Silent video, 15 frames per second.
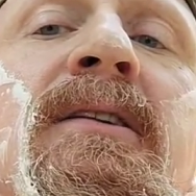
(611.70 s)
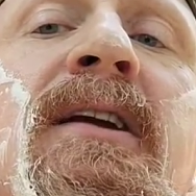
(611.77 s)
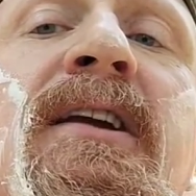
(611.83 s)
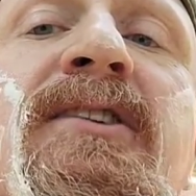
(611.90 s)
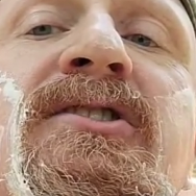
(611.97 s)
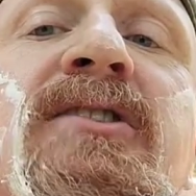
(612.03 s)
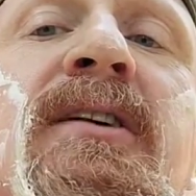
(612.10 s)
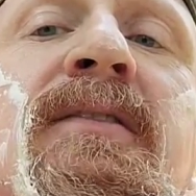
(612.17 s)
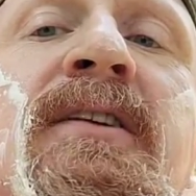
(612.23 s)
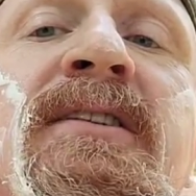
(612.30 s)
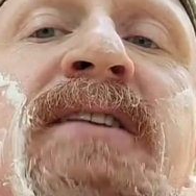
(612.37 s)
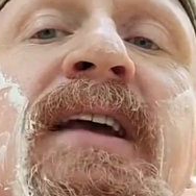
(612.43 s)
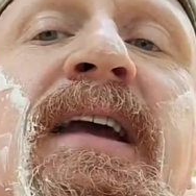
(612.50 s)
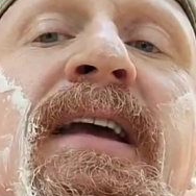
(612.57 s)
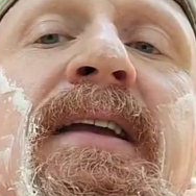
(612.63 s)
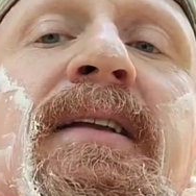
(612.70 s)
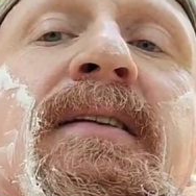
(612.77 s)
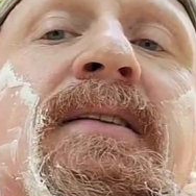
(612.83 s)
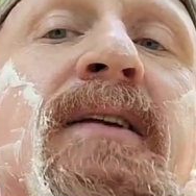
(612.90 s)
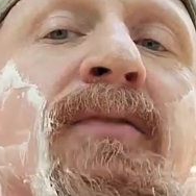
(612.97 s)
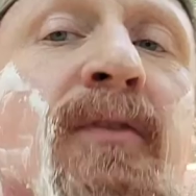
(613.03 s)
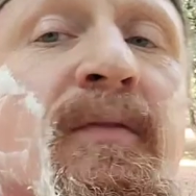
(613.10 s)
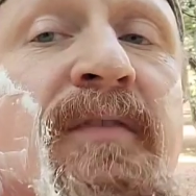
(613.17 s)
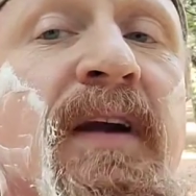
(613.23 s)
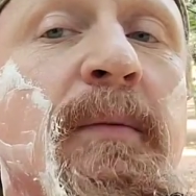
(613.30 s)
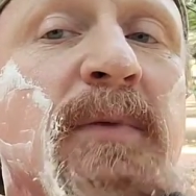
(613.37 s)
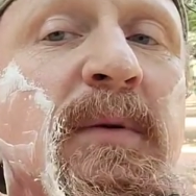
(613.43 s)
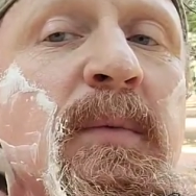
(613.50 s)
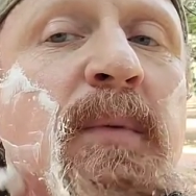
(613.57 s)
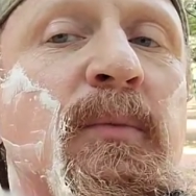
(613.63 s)
each of these eight different
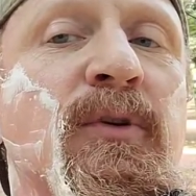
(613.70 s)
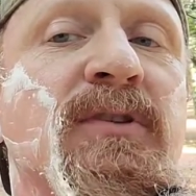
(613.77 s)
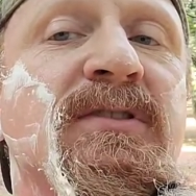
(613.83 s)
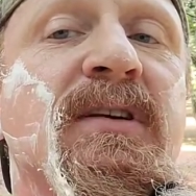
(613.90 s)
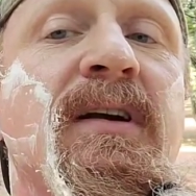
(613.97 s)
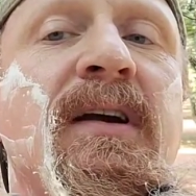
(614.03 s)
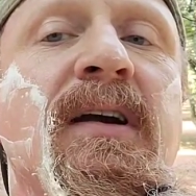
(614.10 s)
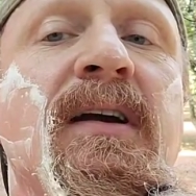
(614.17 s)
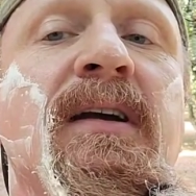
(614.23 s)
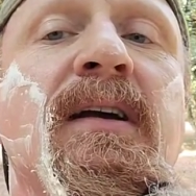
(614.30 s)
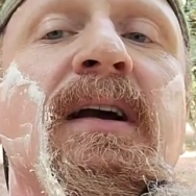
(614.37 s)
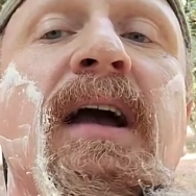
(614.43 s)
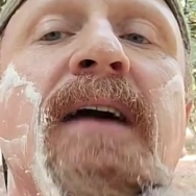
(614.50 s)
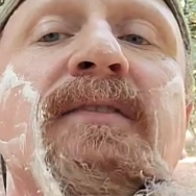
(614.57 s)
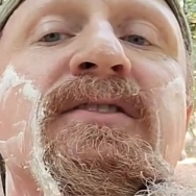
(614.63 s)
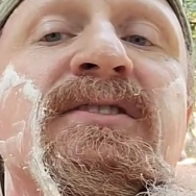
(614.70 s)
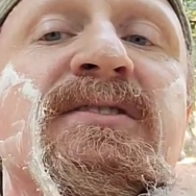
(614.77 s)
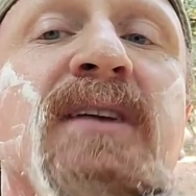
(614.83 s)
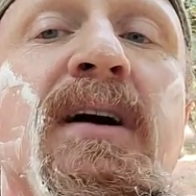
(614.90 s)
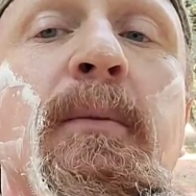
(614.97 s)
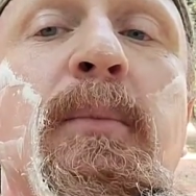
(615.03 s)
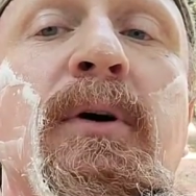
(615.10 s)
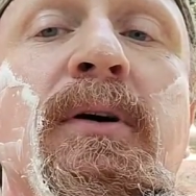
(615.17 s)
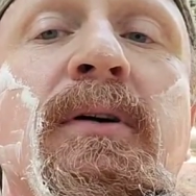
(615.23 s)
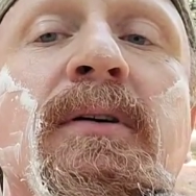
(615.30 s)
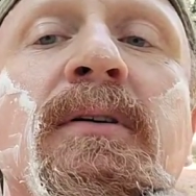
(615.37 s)
family members have sub